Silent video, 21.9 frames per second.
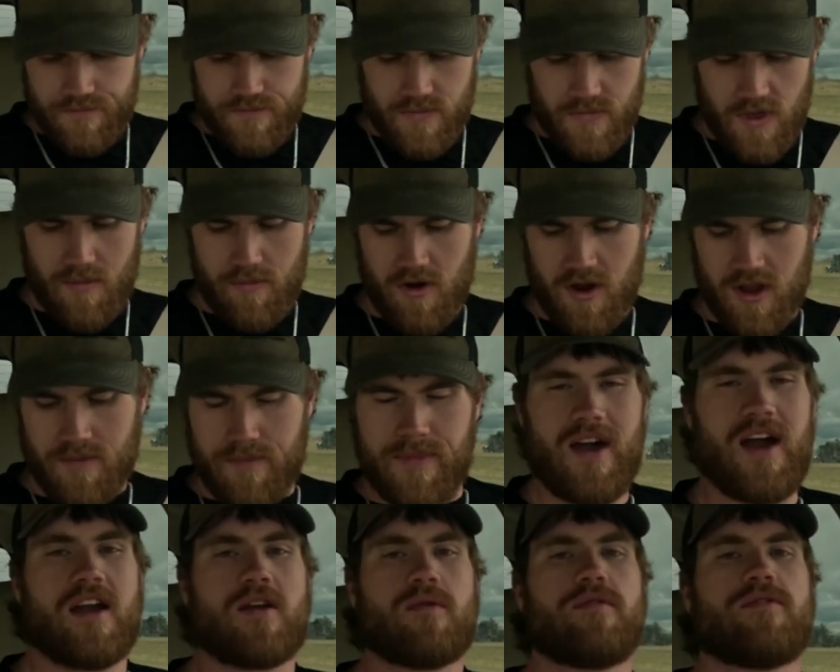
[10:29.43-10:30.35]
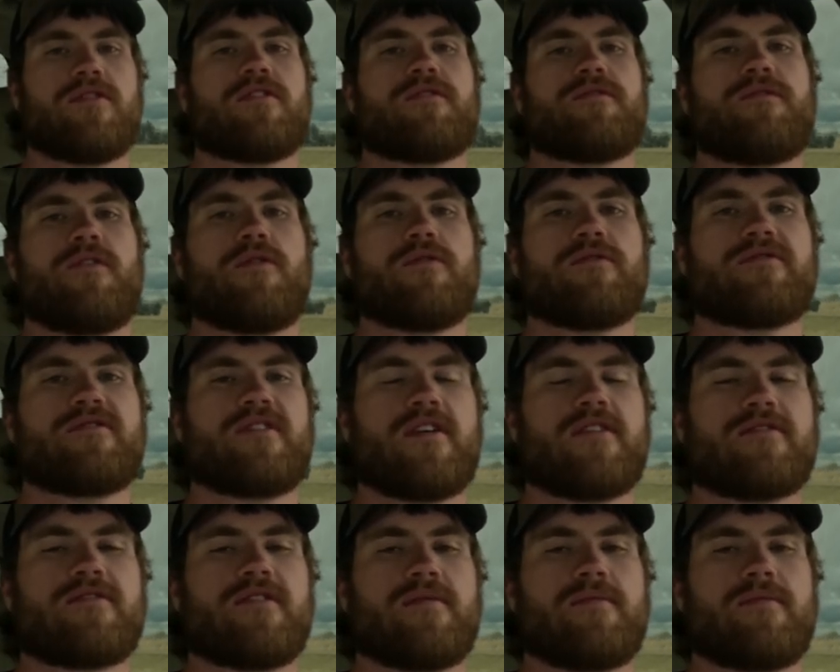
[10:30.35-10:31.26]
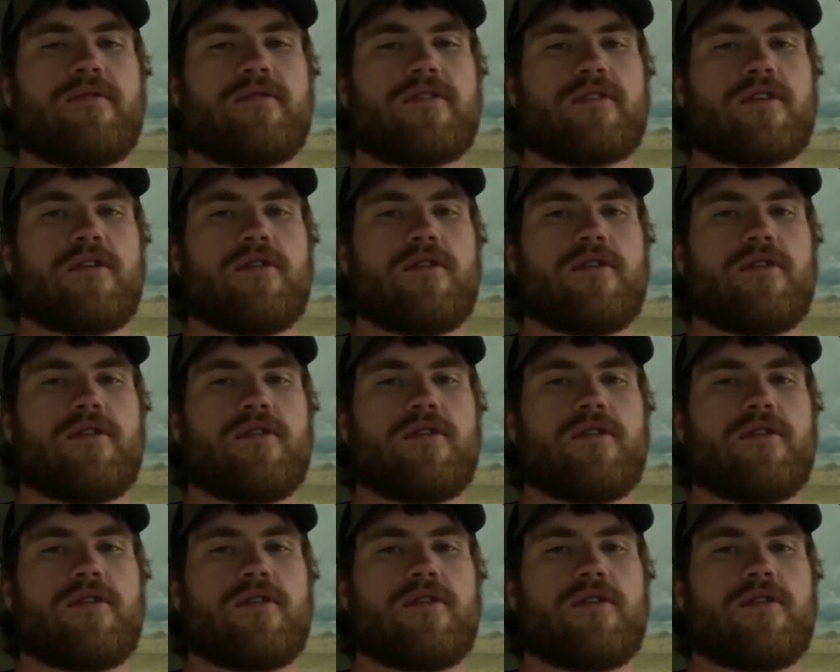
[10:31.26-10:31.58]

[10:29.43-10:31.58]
I'll bring you back when this phone says something about the